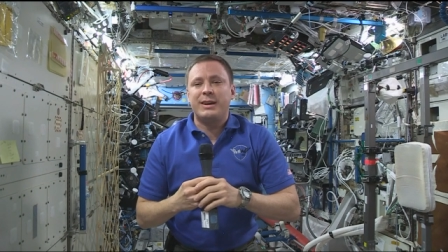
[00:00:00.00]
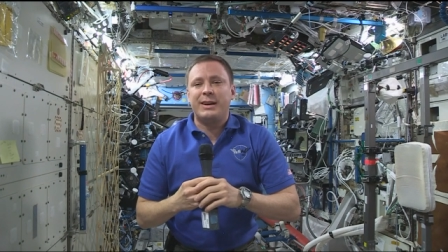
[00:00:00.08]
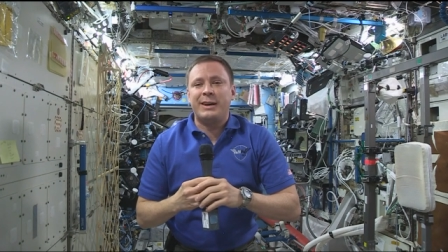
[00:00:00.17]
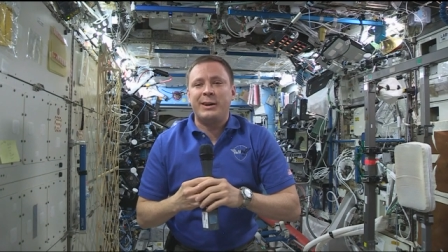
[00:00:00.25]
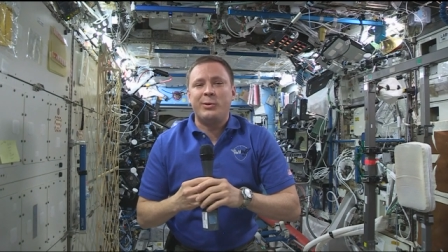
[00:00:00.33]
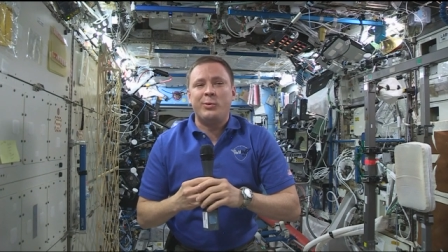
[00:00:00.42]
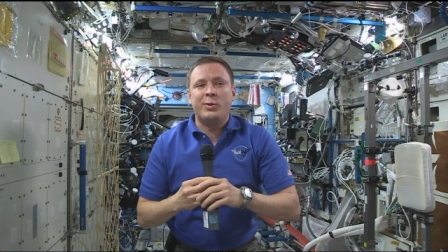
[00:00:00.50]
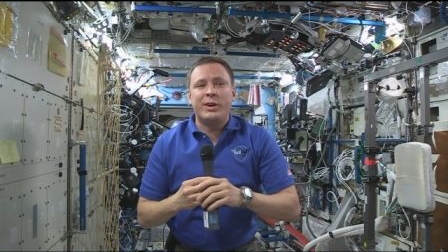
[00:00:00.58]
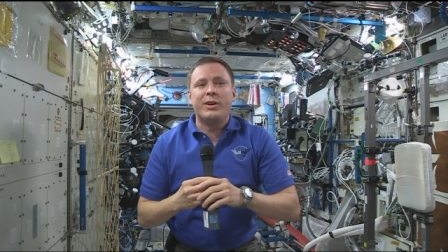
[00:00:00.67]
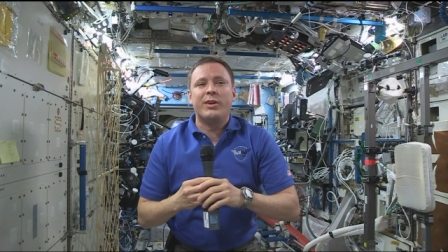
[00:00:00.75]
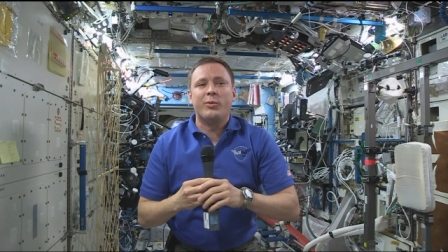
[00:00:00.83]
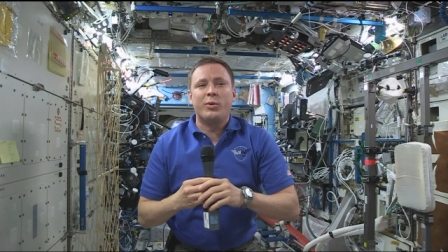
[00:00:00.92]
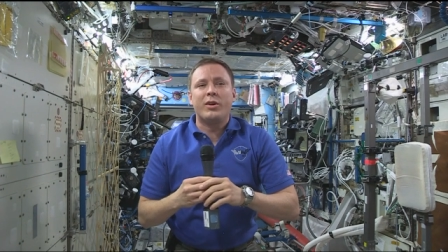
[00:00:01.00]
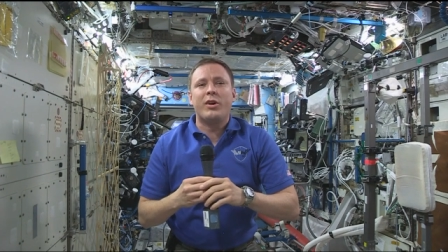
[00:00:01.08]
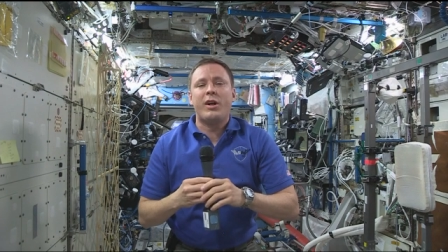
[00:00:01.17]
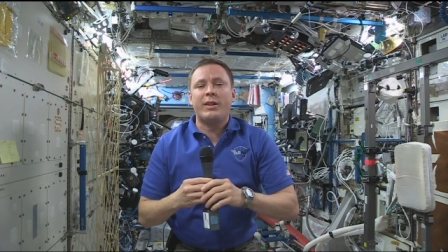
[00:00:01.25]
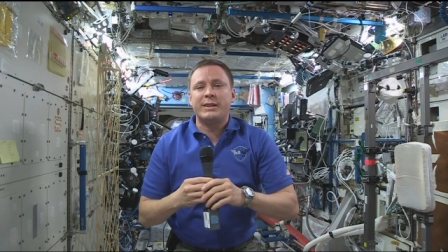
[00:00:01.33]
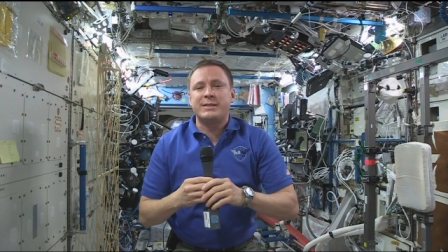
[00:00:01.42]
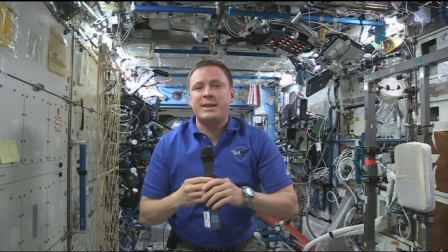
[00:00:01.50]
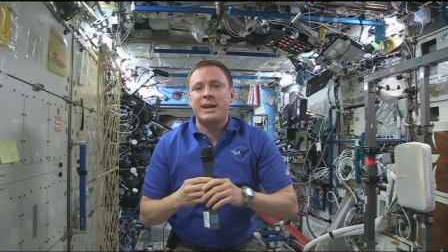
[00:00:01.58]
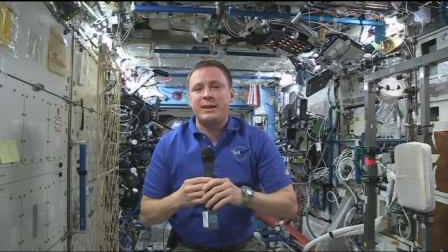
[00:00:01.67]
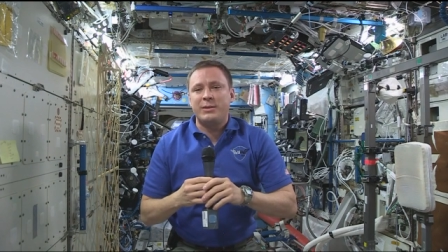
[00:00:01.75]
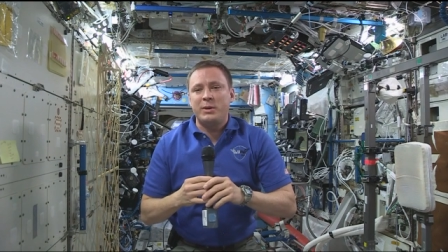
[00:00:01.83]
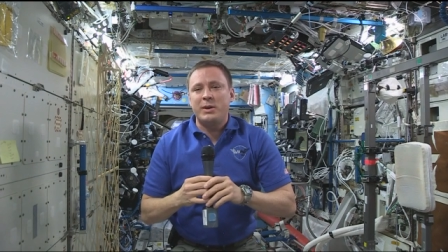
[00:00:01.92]
Uh, we're, we're all
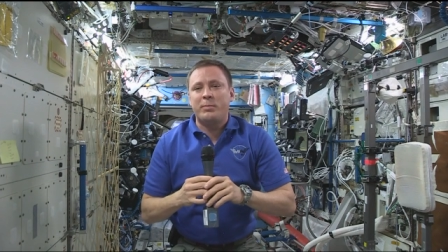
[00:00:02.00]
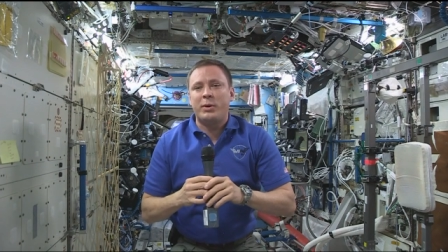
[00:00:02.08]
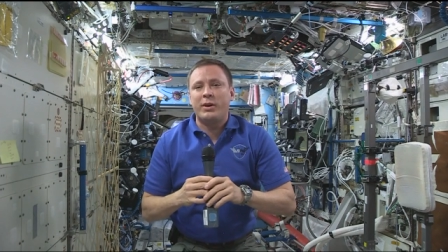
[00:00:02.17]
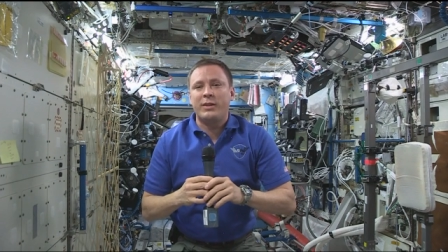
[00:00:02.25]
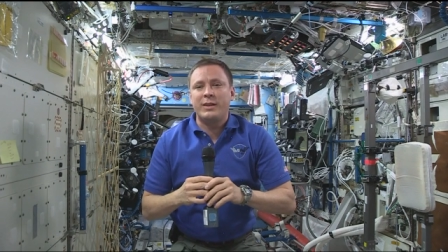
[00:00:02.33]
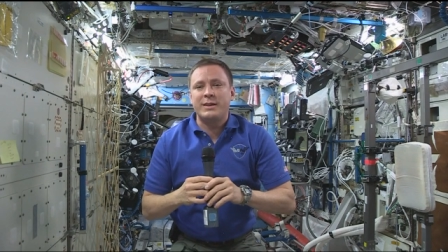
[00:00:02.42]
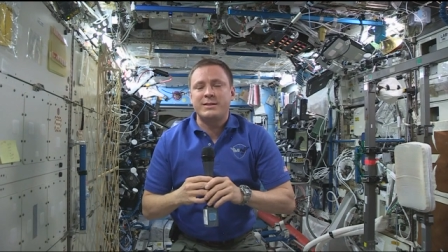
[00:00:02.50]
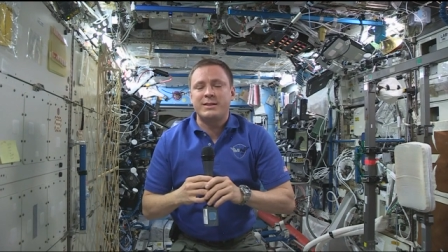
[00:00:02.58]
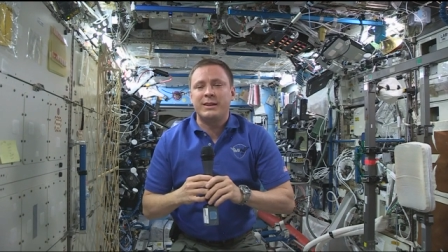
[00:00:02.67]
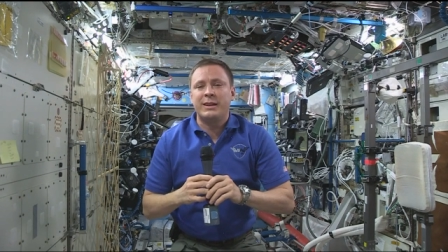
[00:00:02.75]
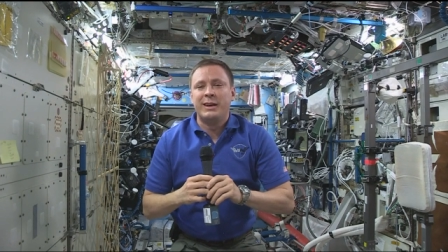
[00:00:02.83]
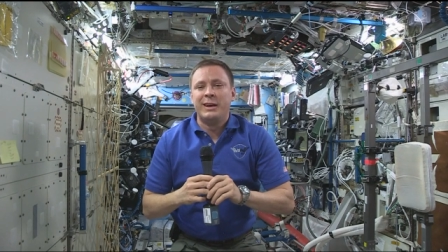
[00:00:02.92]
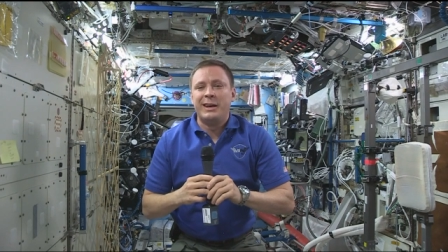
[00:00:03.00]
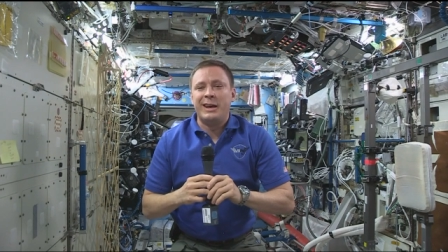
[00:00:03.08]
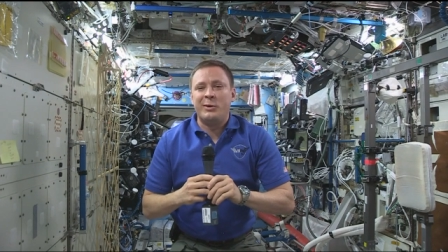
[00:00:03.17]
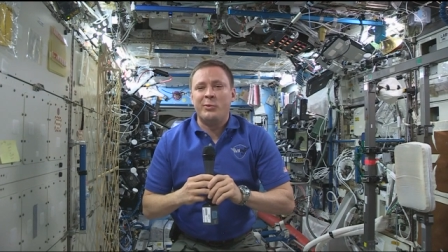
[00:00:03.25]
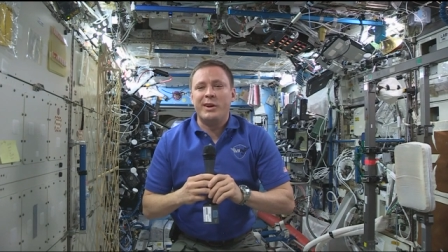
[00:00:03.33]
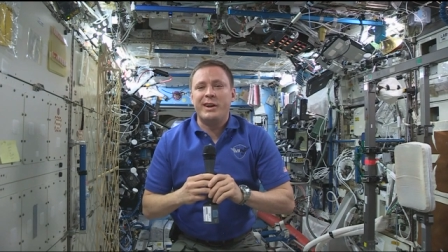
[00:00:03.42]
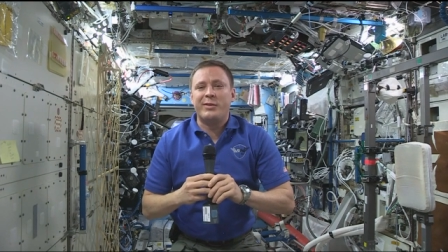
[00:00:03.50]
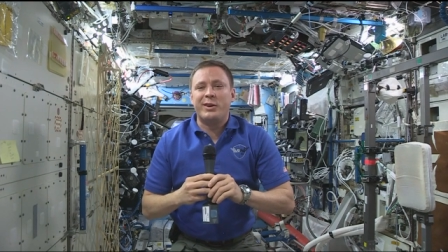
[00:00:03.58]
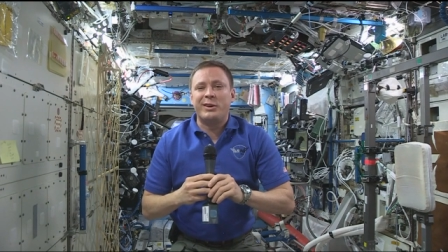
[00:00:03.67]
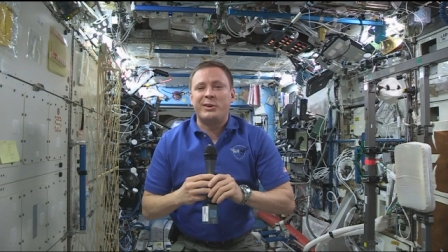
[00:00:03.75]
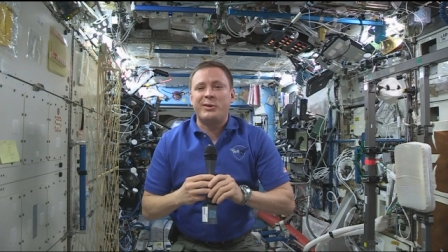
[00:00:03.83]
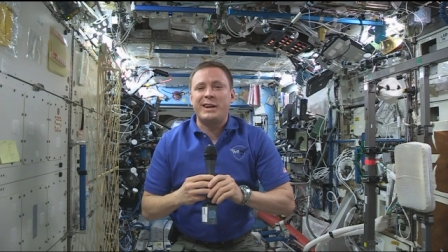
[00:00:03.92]
excited to be a part of this and, and
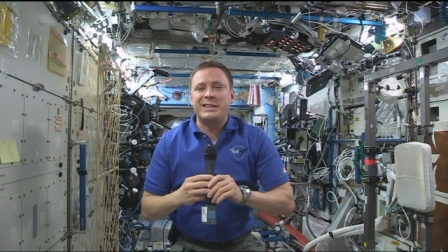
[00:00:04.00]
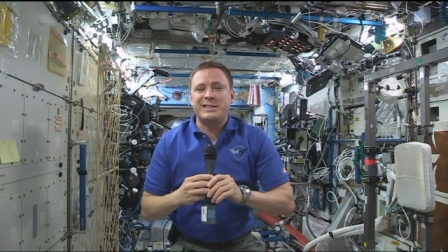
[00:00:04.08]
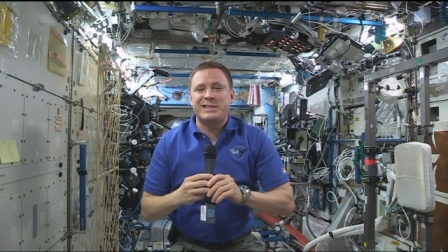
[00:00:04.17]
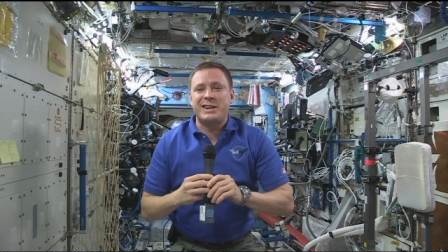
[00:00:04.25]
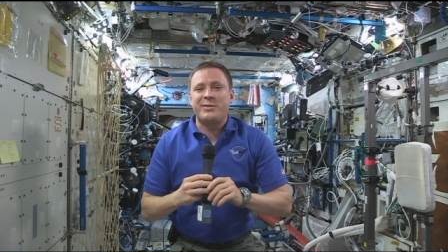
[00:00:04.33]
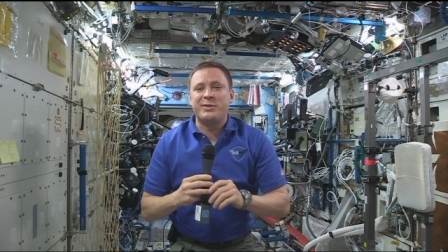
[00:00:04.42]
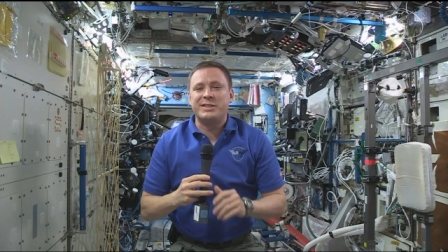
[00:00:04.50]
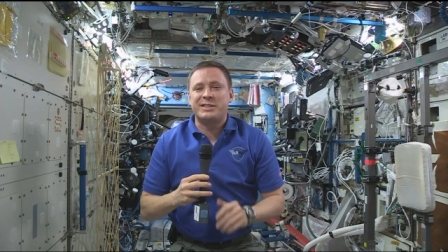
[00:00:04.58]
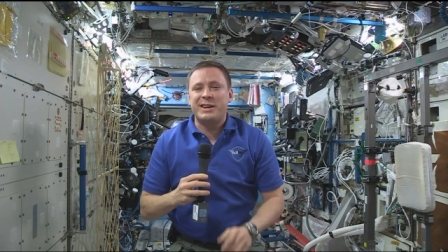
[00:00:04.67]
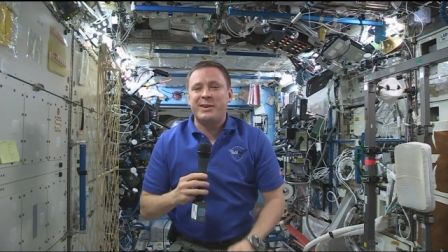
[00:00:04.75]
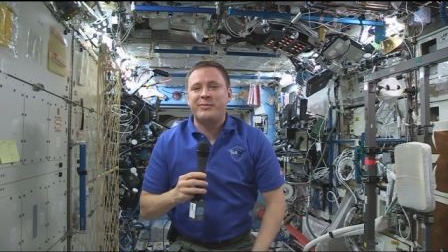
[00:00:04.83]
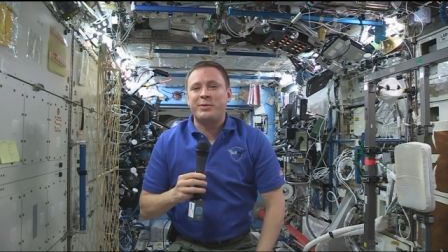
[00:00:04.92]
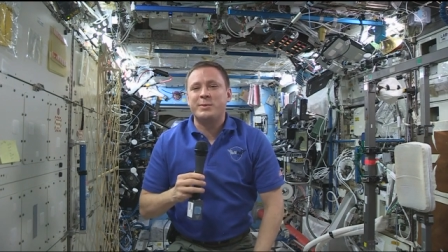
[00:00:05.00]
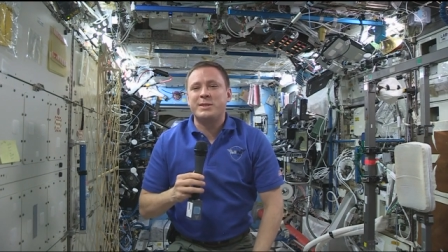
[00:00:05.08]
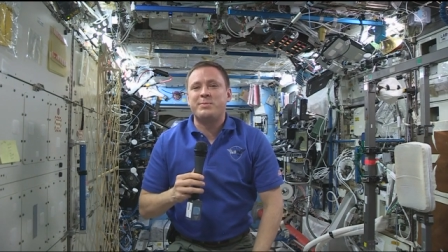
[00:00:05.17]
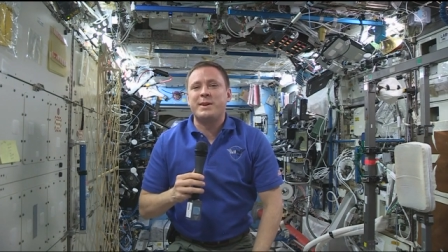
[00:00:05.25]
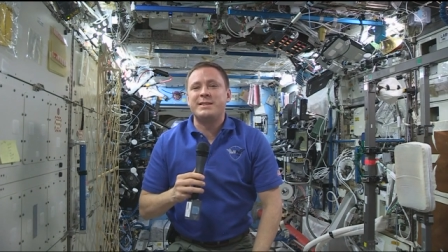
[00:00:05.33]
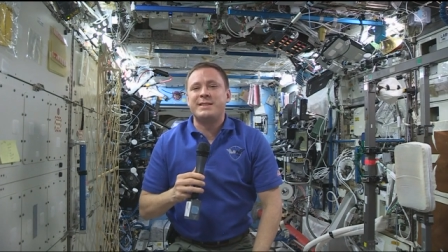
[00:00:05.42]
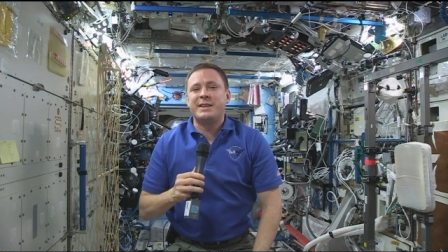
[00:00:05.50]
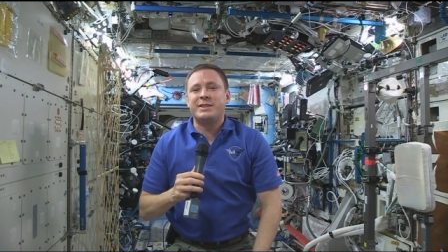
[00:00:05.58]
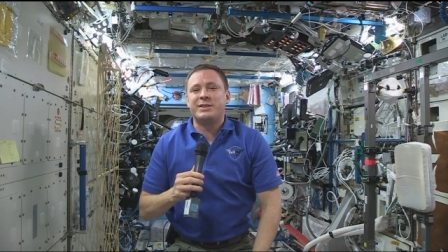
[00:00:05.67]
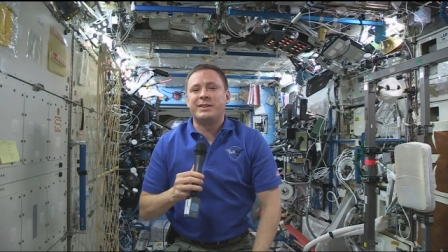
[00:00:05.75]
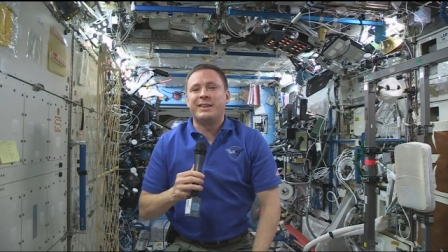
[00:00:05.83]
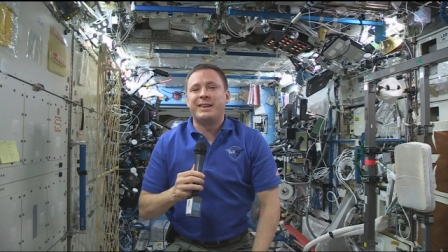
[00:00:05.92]
whatever great discoveries come from the space
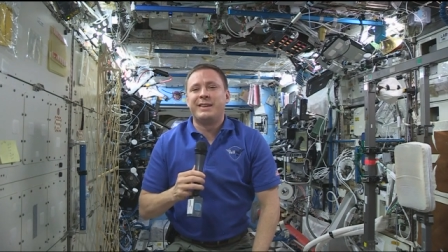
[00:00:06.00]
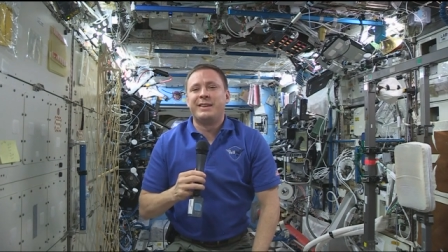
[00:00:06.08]
station.